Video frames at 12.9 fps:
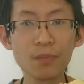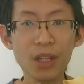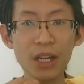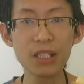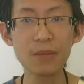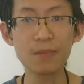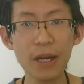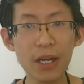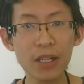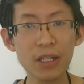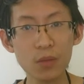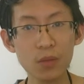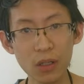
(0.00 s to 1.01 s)
It's better
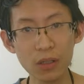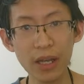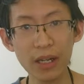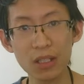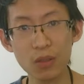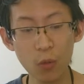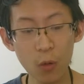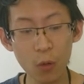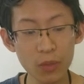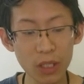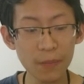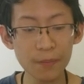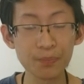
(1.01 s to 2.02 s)
as well that it's
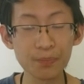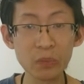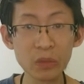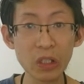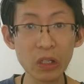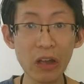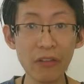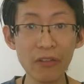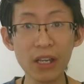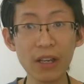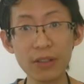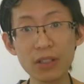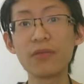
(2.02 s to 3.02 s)
warmed up, so I
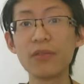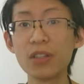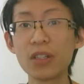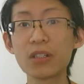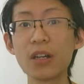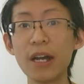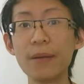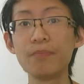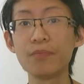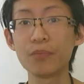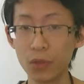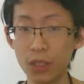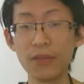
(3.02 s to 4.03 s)
think if it's your first time,
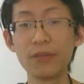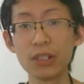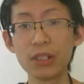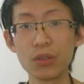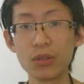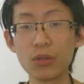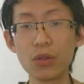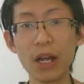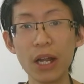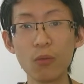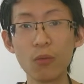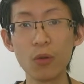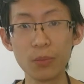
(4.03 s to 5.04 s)
definitely do try
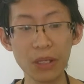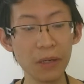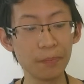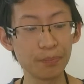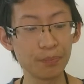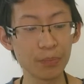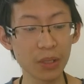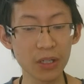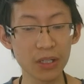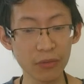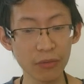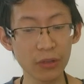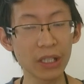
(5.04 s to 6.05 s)
it warmed up,
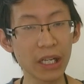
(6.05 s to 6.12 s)
because it really